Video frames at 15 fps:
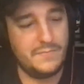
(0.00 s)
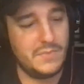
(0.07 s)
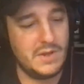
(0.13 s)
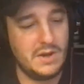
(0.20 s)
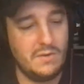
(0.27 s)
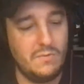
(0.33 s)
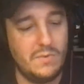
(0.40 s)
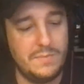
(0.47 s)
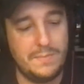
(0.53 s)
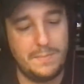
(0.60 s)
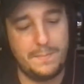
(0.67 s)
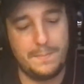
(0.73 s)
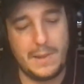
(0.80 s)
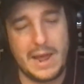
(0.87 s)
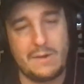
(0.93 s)
with
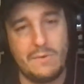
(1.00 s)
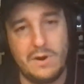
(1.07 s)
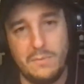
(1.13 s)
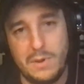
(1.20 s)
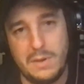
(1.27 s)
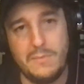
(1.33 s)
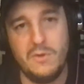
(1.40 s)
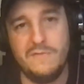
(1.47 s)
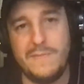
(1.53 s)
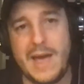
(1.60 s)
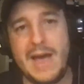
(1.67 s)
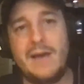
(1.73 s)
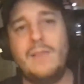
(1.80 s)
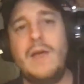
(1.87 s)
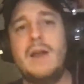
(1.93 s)
Black Widow being moved
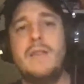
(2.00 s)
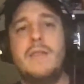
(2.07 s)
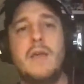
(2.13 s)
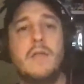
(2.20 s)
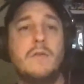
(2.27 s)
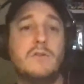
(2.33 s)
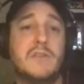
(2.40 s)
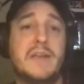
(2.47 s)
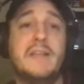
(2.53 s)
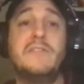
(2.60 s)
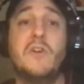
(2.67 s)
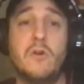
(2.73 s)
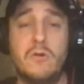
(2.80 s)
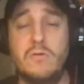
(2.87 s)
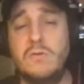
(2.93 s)
back. A lot of the others, like
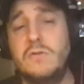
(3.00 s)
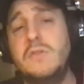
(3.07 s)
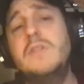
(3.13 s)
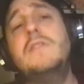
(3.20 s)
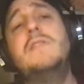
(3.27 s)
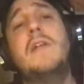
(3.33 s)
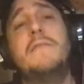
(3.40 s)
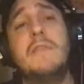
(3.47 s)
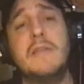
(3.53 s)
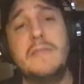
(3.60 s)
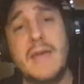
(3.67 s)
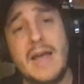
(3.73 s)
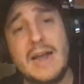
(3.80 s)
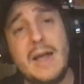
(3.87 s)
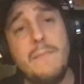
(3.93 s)
Eternals and stuff like
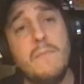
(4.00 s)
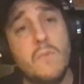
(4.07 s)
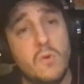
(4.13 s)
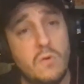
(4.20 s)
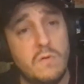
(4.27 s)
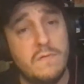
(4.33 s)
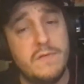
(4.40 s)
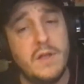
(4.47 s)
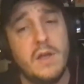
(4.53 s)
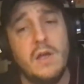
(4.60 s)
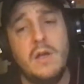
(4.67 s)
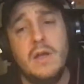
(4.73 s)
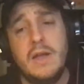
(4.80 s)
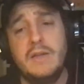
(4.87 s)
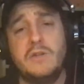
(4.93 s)
that, got moved.
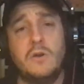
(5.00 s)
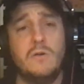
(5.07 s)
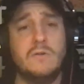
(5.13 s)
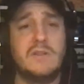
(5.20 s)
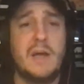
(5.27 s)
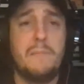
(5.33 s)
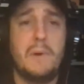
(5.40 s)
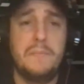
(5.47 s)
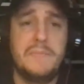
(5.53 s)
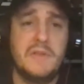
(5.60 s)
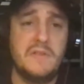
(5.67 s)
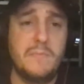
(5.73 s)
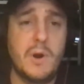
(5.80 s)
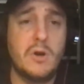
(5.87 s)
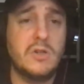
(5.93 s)
Eternals got bumped
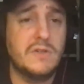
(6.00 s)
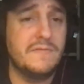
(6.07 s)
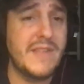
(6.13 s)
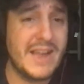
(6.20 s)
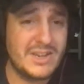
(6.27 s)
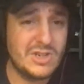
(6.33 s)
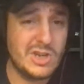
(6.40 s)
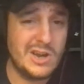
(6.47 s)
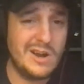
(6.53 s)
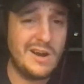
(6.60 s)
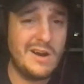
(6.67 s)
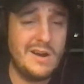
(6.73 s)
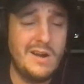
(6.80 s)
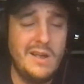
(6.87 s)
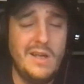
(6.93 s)
into March of next
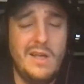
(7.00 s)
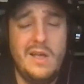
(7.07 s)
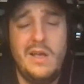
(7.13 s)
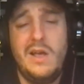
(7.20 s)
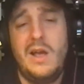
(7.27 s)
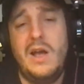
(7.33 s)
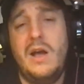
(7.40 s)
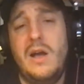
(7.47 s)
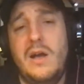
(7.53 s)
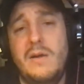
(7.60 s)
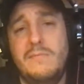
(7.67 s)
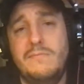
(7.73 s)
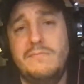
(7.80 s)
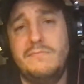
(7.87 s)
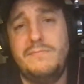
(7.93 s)
year.
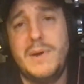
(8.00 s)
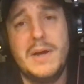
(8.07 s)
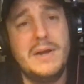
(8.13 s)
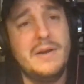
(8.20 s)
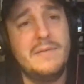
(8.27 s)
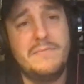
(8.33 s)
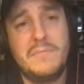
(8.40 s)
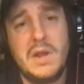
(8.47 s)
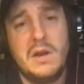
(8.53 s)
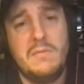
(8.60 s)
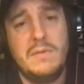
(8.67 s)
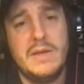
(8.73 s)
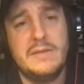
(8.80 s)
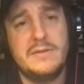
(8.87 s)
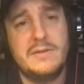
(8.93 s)
But
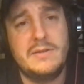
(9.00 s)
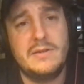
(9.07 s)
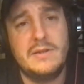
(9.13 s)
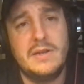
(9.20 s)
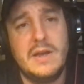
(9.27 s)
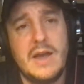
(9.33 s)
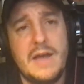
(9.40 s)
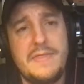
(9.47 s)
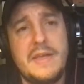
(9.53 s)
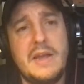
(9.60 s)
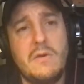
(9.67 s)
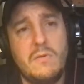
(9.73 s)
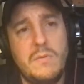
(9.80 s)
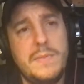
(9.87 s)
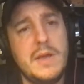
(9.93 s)
I think
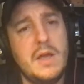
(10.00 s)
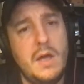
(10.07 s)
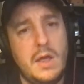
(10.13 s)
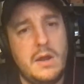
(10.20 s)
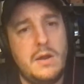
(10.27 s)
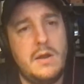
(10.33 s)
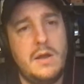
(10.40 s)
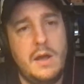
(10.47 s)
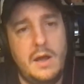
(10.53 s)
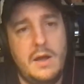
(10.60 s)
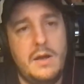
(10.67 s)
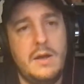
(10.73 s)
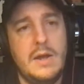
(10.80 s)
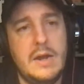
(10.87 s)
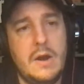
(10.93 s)
it will be good.
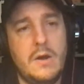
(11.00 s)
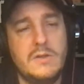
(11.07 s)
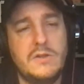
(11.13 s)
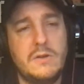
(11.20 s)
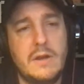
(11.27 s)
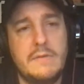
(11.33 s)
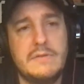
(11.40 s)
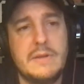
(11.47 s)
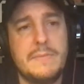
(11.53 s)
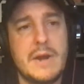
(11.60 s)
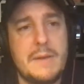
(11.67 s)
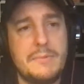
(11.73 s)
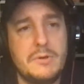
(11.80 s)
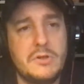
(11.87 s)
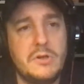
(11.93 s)
It also gives them an
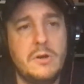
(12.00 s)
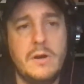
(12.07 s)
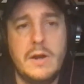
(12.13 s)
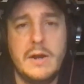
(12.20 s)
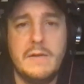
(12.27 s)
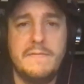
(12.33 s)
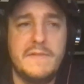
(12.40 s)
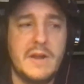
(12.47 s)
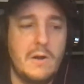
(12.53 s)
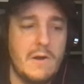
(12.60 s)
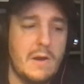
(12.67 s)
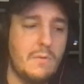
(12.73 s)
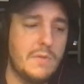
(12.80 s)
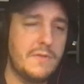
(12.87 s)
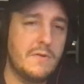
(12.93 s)
opportunity to figure
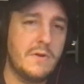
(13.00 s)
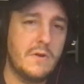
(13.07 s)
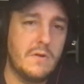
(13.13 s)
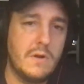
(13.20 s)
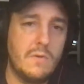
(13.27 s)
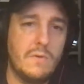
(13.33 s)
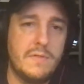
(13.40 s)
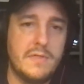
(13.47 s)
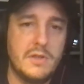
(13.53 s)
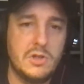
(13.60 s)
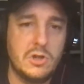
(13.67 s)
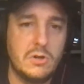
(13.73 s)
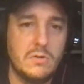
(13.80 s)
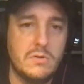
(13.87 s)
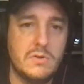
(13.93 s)
out what they're doing with the
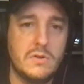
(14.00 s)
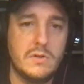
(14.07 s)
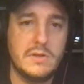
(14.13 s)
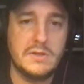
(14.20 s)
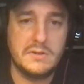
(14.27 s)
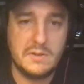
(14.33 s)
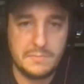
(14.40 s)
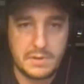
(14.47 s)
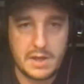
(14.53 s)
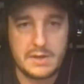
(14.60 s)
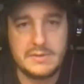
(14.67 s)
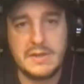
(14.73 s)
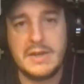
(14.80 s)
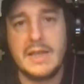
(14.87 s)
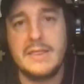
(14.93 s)
shows on Disney
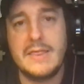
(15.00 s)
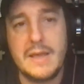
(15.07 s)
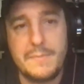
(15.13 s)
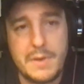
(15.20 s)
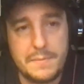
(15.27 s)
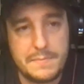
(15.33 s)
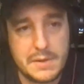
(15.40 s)
Plus and get them up